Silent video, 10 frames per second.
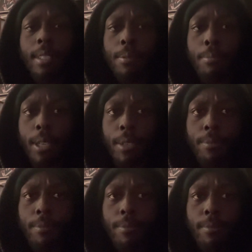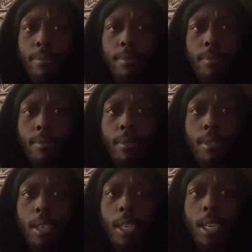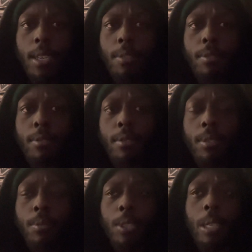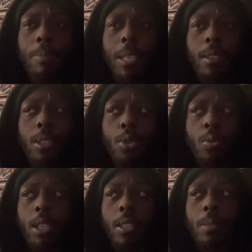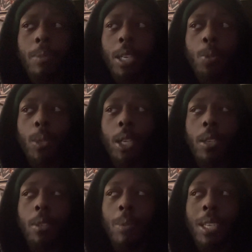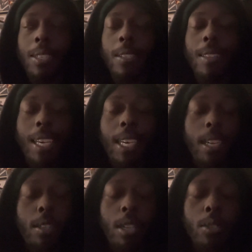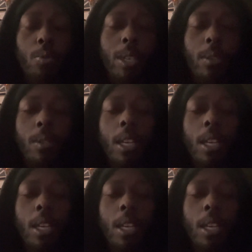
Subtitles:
But I don't see Becky Lynch winning this match, particularly because of the heat as well